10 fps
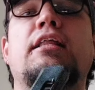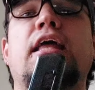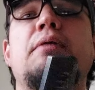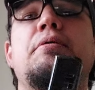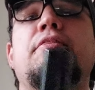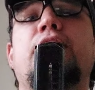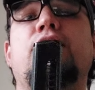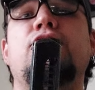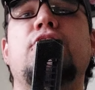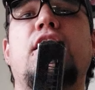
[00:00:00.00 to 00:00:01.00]
climate that
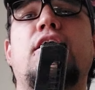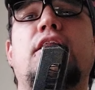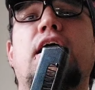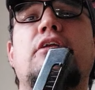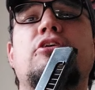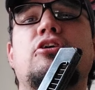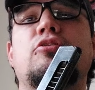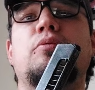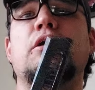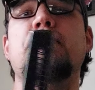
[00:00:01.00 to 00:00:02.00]
there's not a lot of dirt
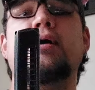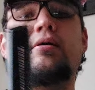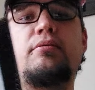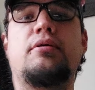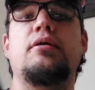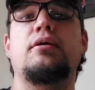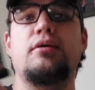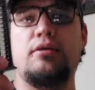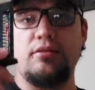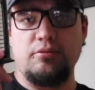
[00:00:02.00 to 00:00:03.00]
to worry about,
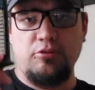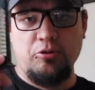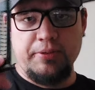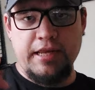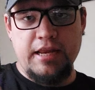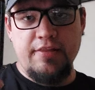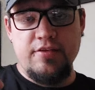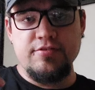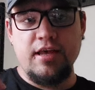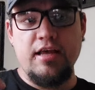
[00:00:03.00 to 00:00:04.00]
lubricating
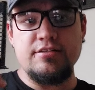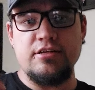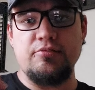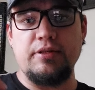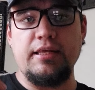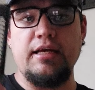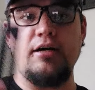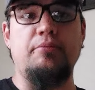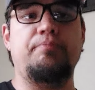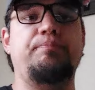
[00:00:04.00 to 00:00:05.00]
these guys can really
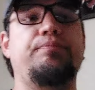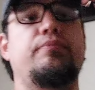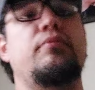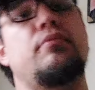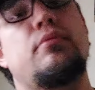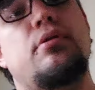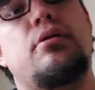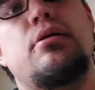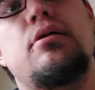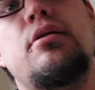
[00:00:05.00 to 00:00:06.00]
help.
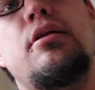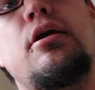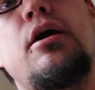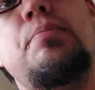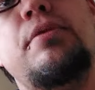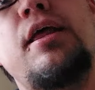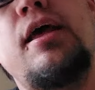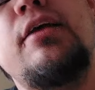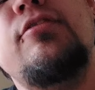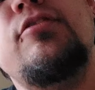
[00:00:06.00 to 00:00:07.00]
Up
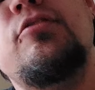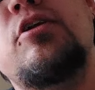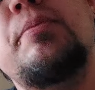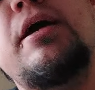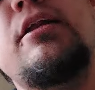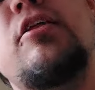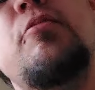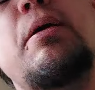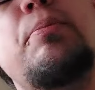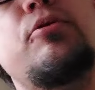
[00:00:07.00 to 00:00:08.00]
next,
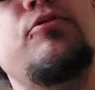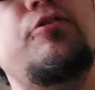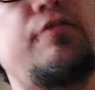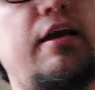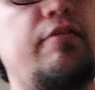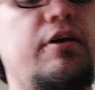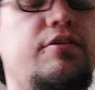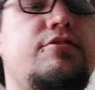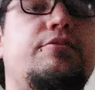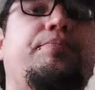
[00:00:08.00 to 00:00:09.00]
another of my personal
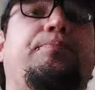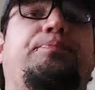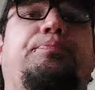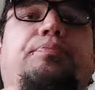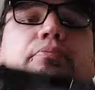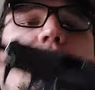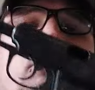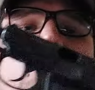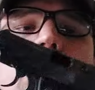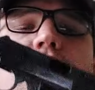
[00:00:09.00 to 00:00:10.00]
favorites.
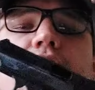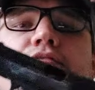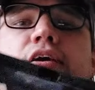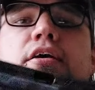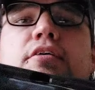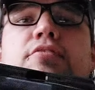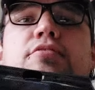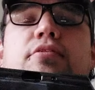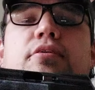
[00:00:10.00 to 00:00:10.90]
This is